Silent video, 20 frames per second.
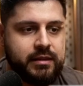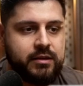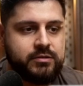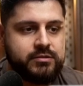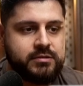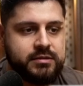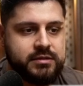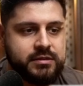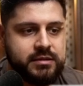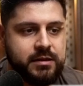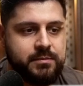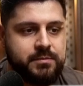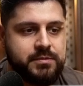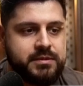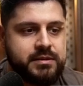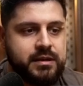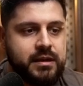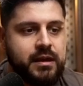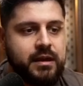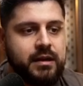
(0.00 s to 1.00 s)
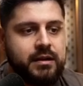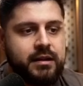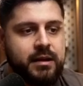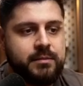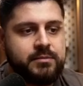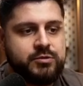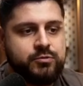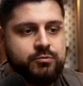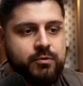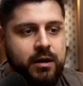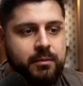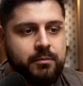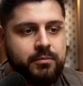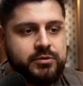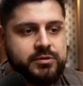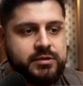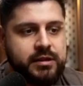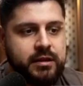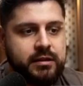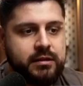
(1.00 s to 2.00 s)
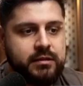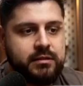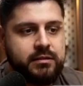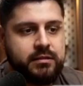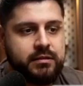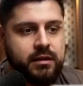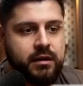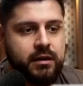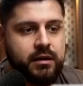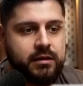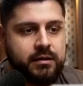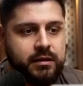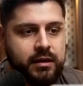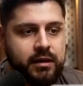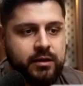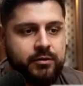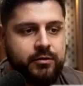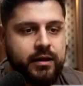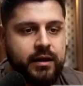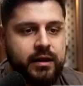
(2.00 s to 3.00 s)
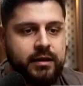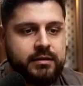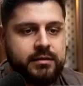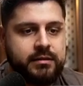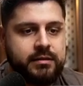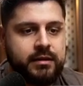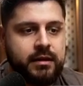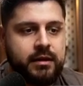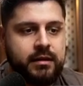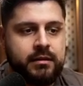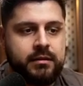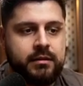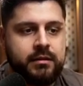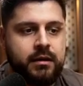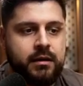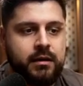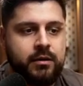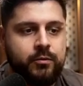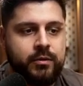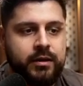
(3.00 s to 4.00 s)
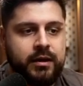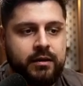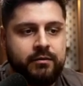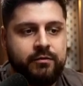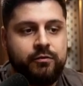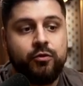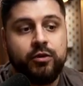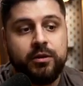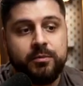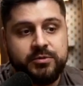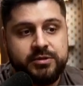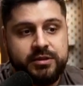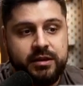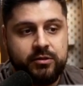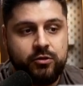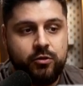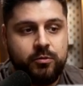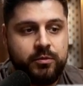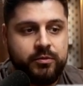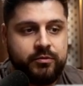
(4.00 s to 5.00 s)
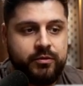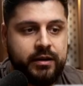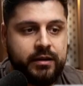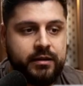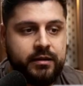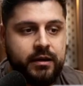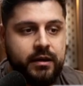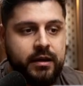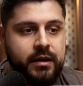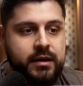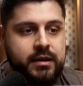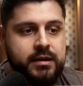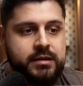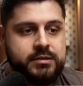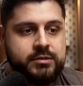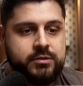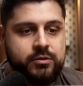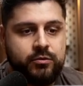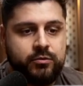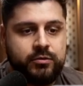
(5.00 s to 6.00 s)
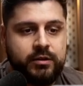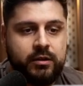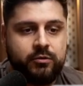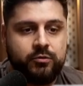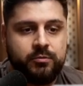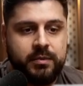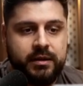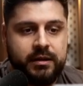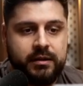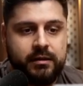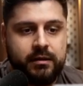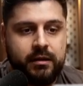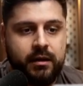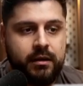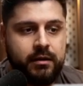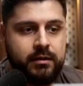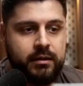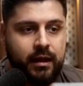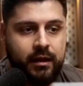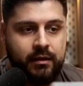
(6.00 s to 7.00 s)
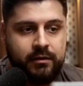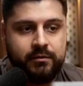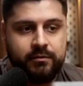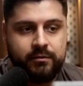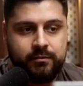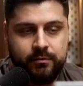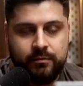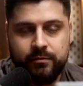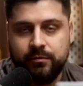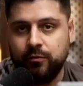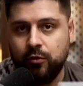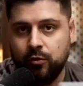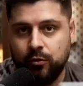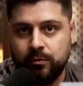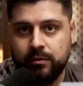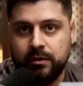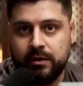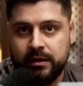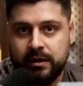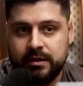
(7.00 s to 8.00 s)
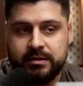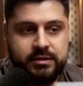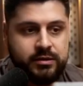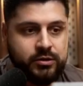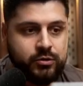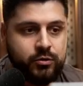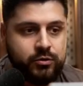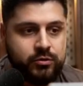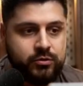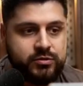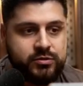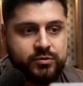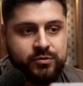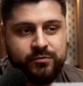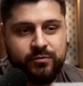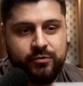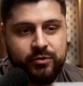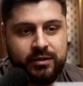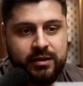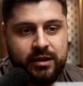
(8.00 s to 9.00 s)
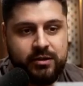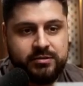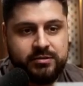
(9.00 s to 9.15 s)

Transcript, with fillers: a thousand subs times one percent uh, click rate, and then uh, we have forty percent open rate. So that would be uh, like four clicks in total. So for a